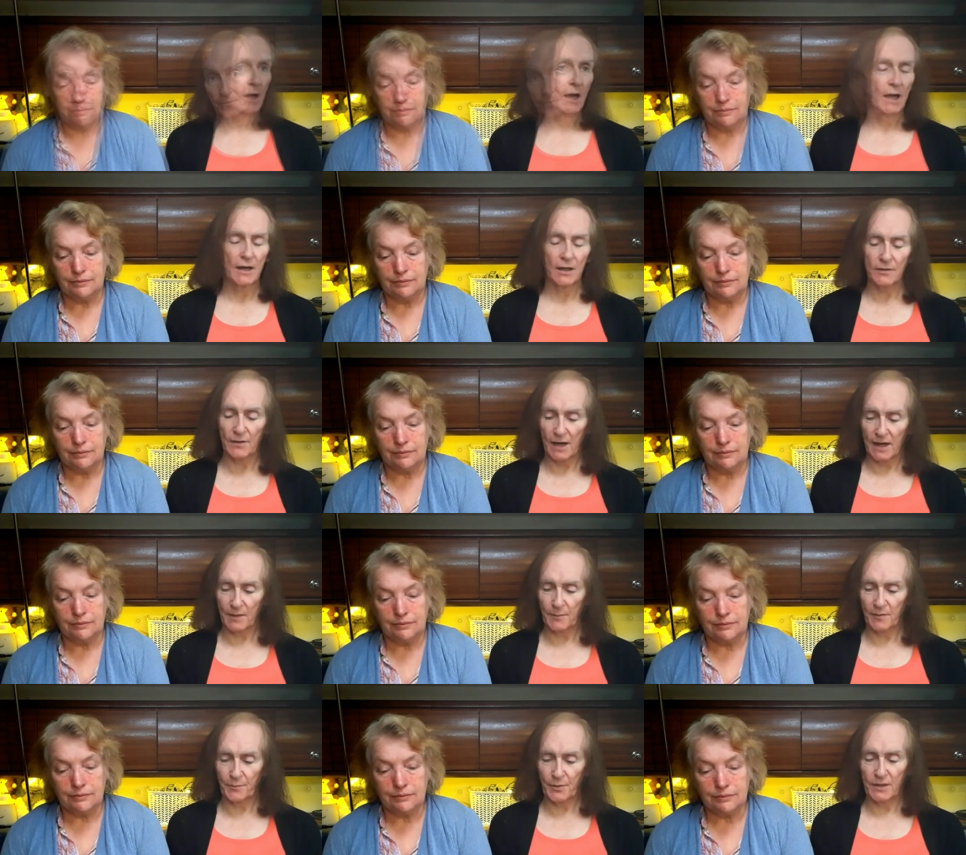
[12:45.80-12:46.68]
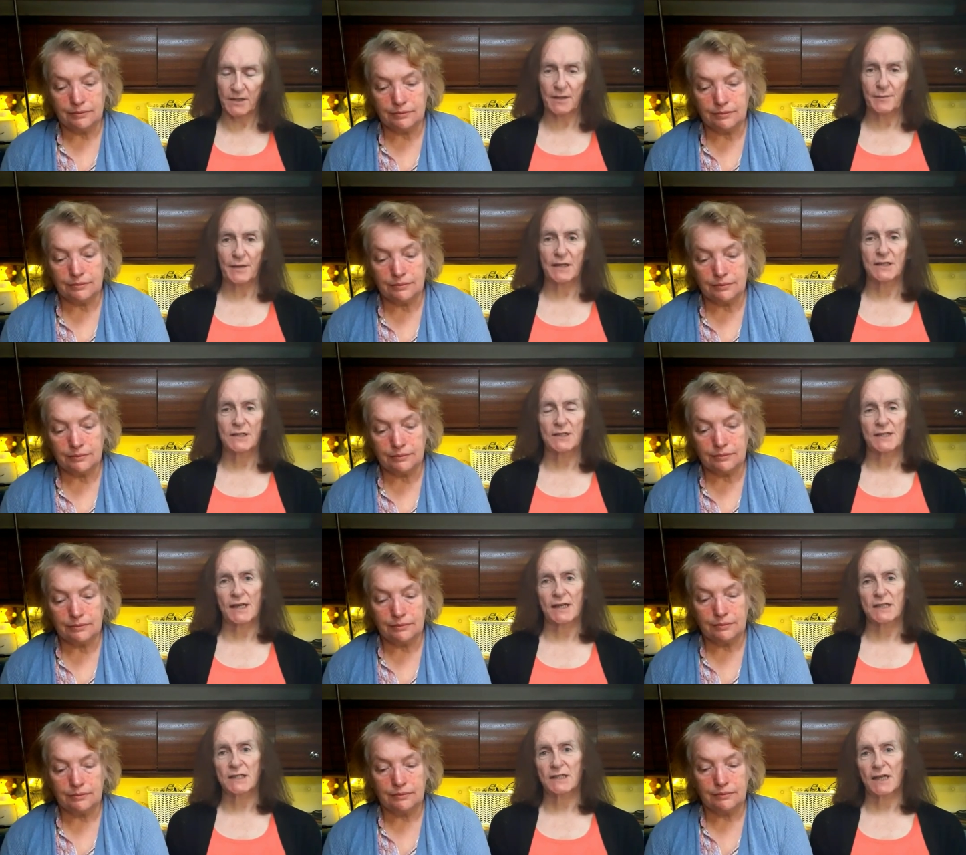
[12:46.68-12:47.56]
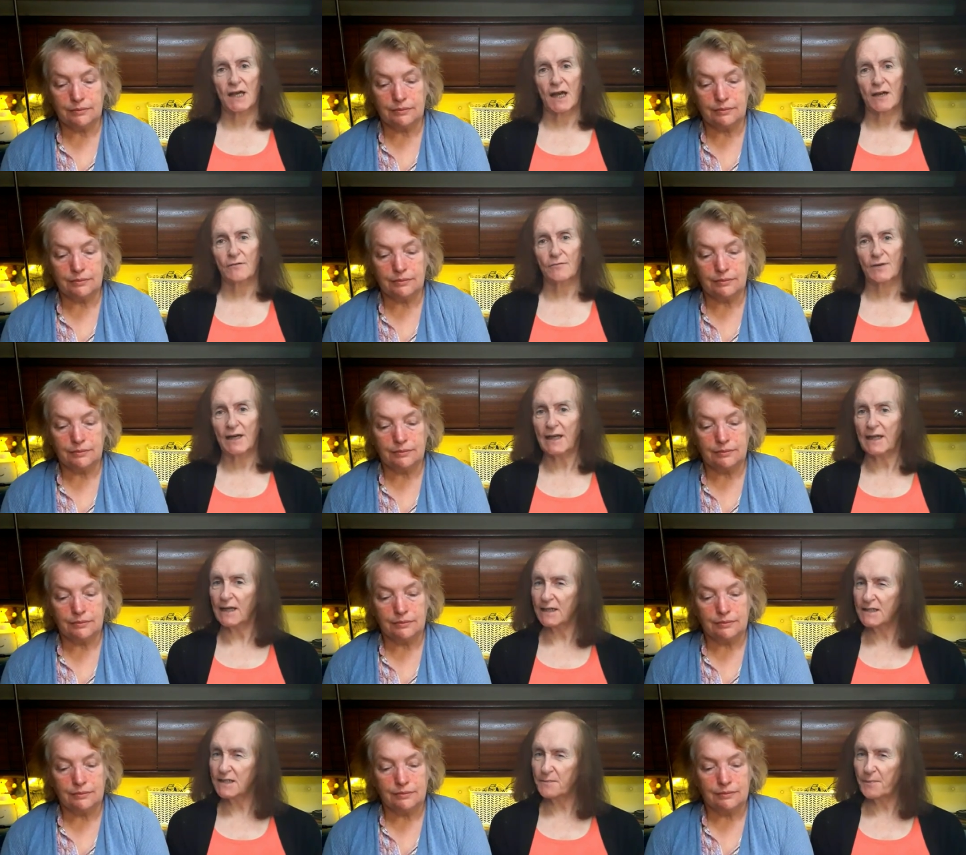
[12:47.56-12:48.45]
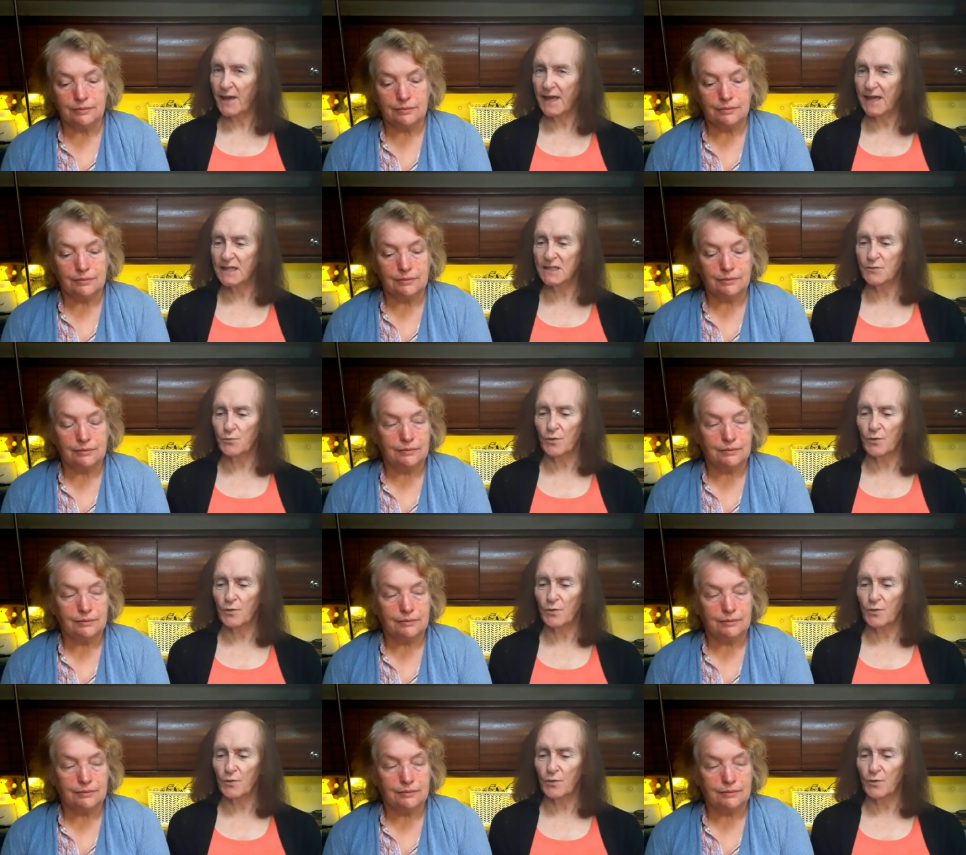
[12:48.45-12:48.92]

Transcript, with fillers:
Speaker 1: Another item we put in the major section, and really it depends